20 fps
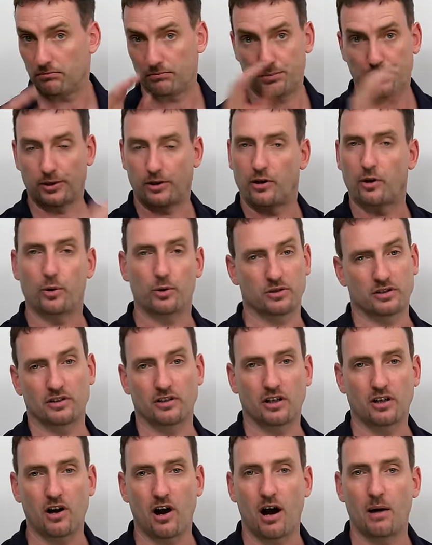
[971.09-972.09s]
Put those
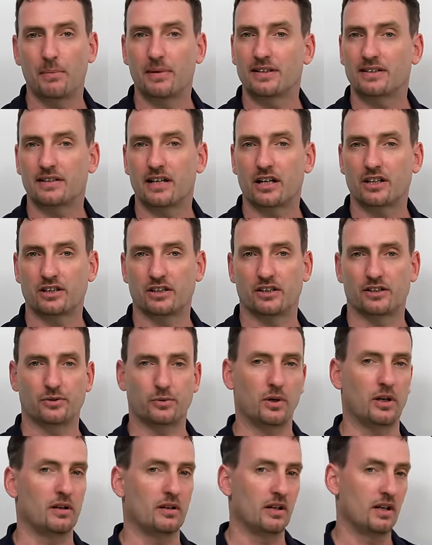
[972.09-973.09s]
in the comment section as
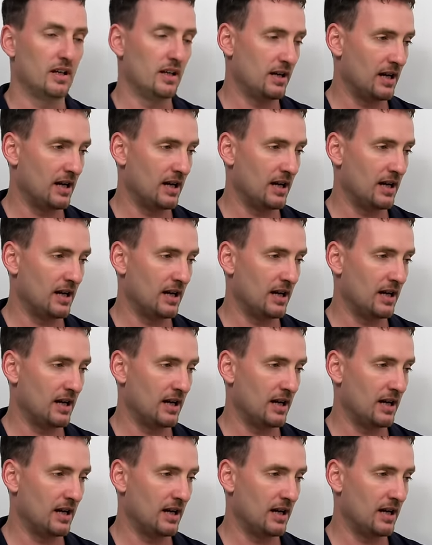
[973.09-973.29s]
well.